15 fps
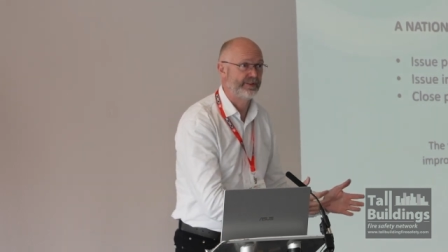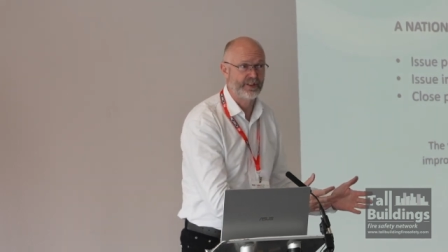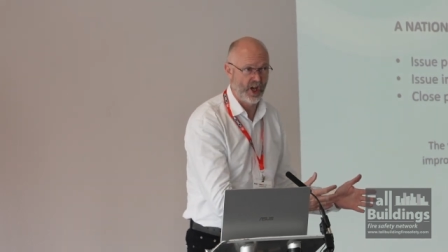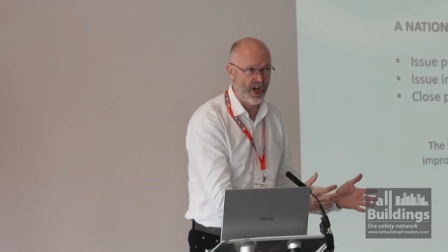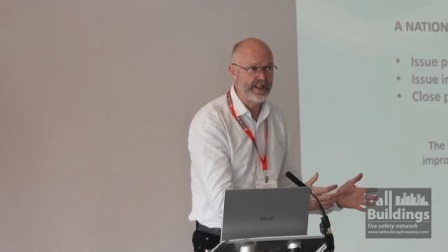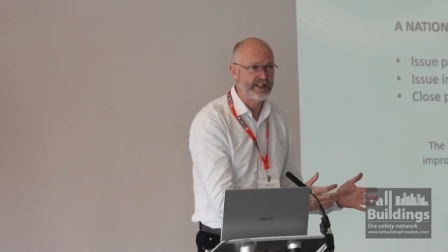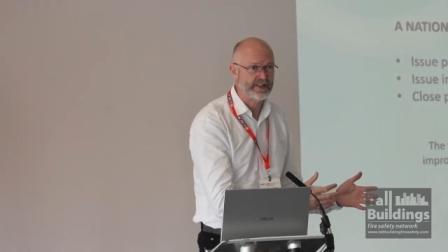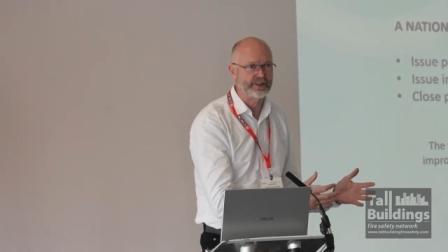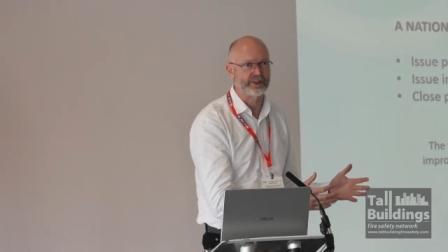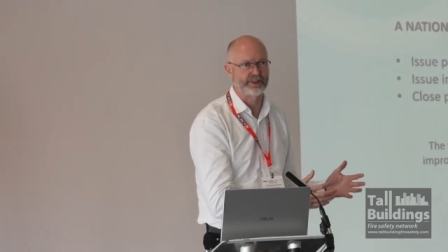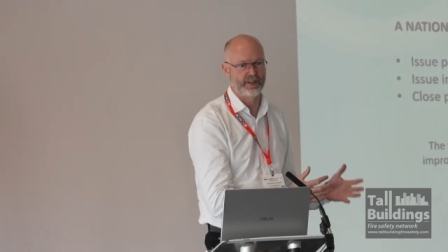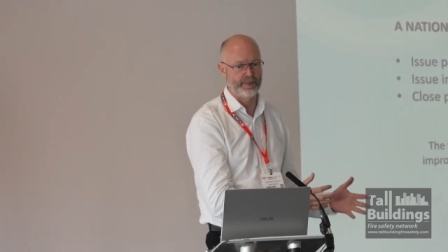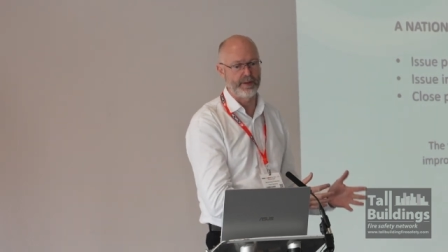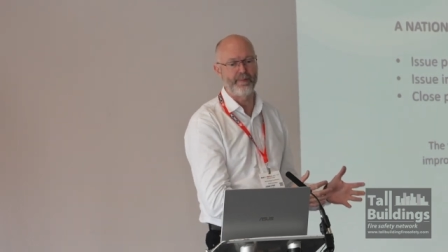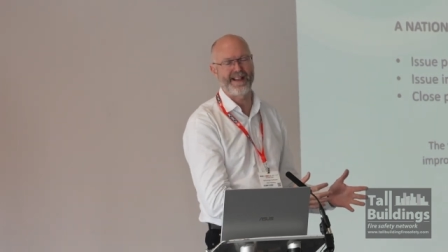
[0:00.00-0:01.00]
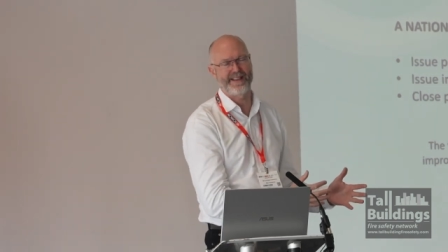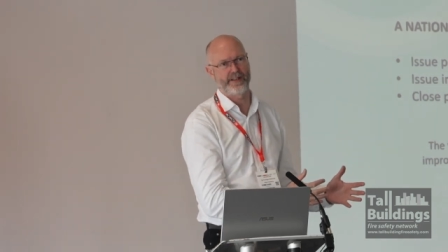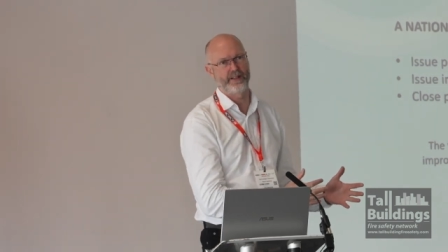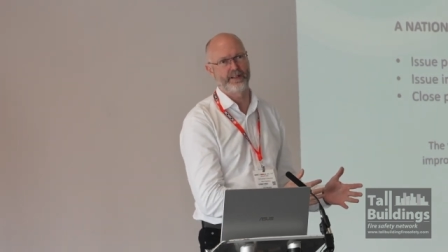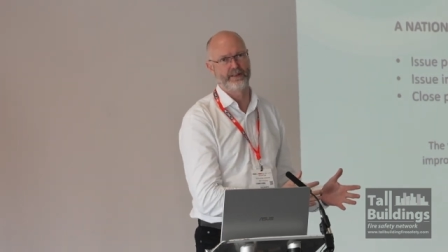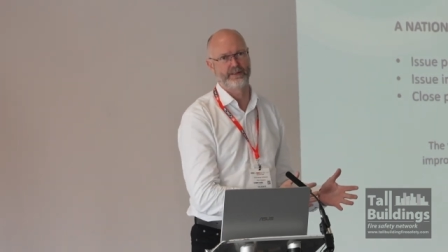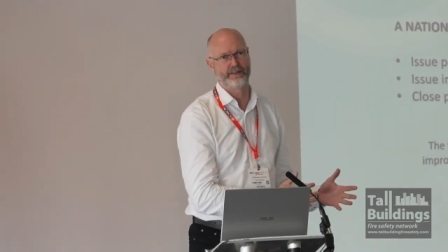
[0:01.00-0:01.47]
of guidance to be
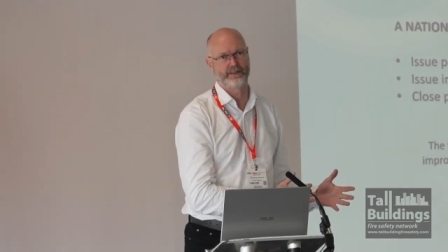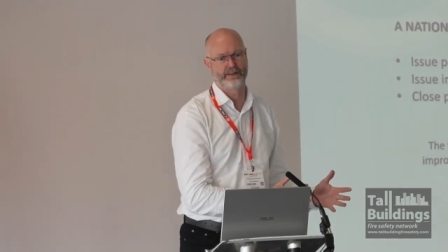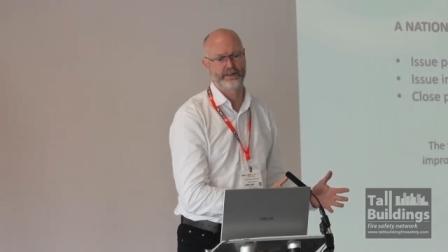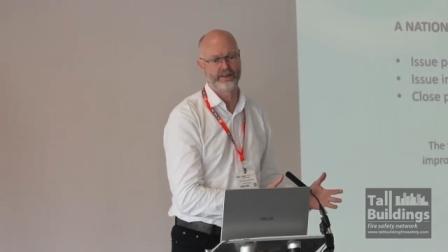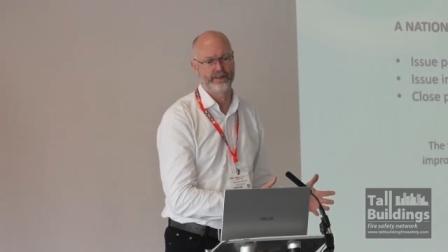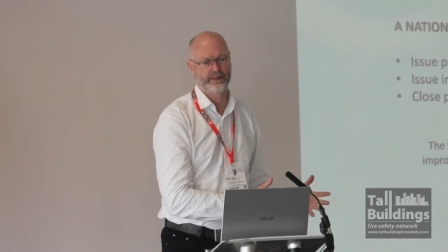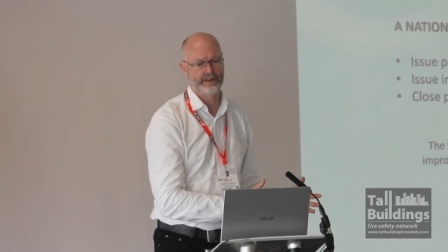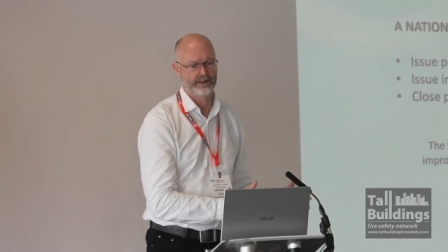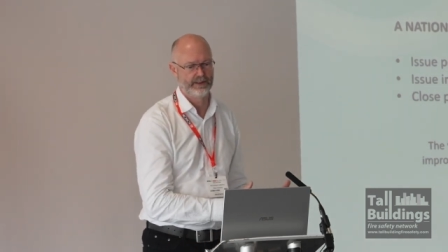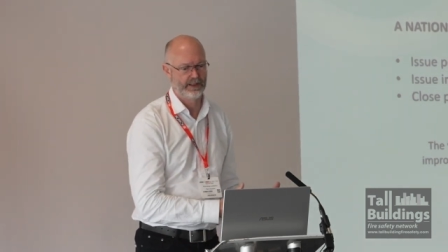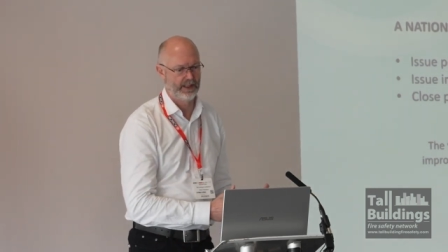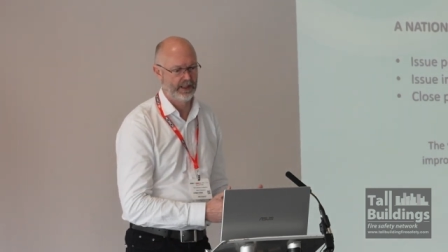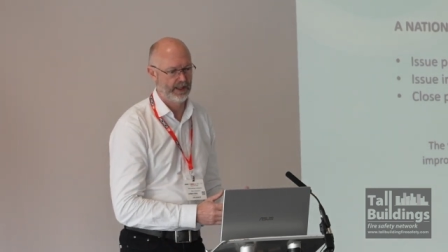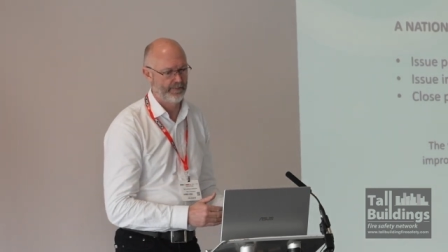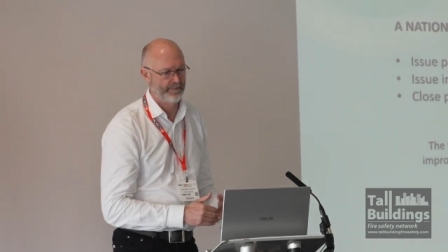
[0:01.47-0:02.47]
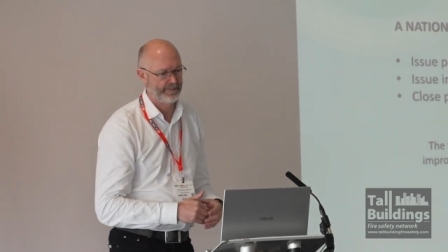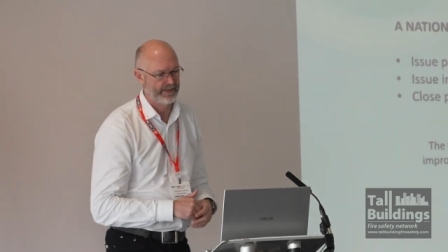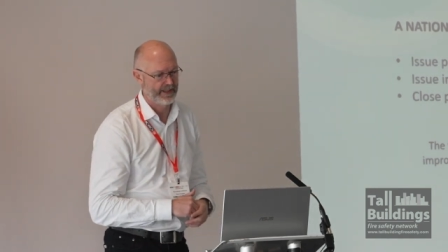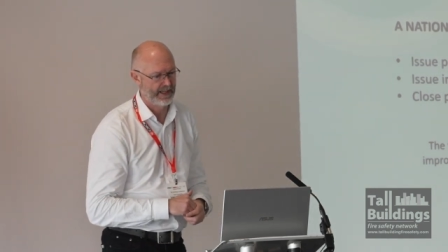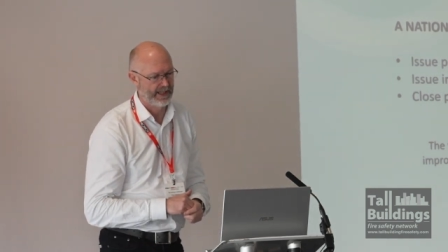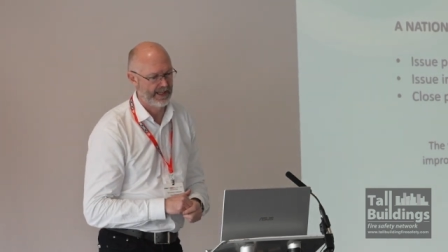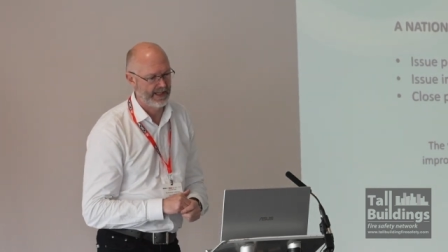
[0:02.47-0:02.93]
better. Um,
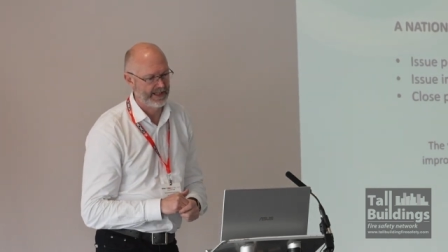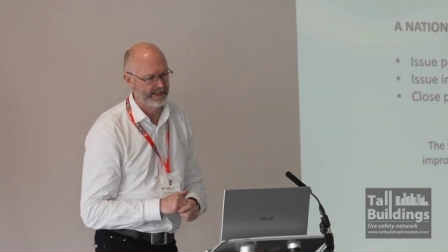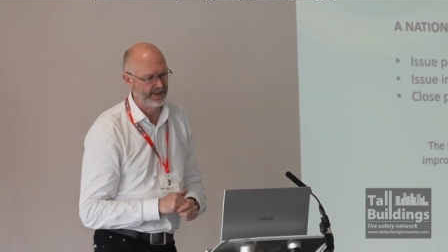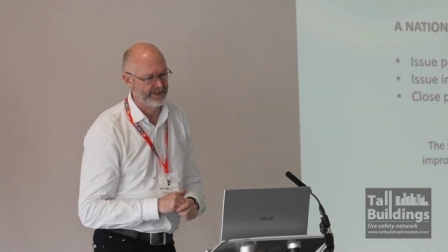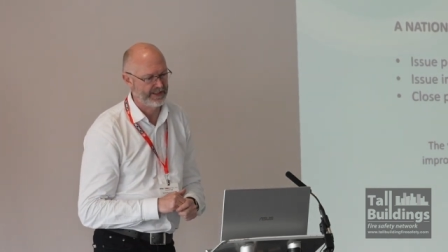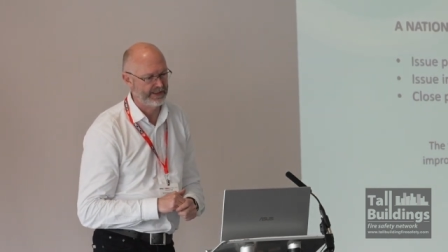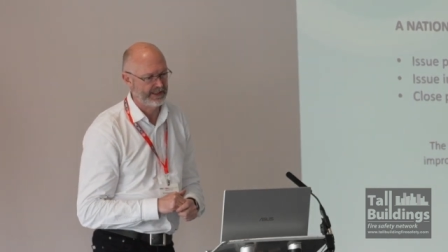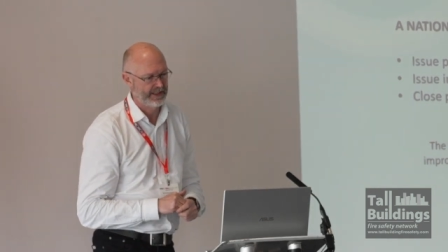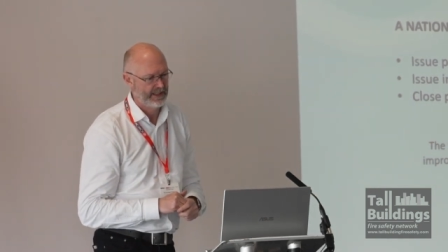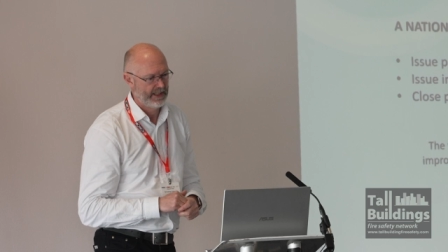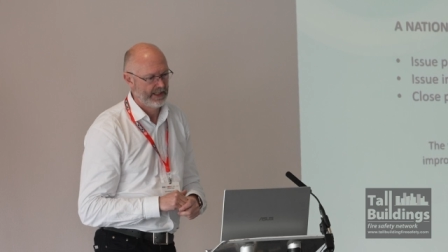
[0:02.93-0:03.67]
and I think,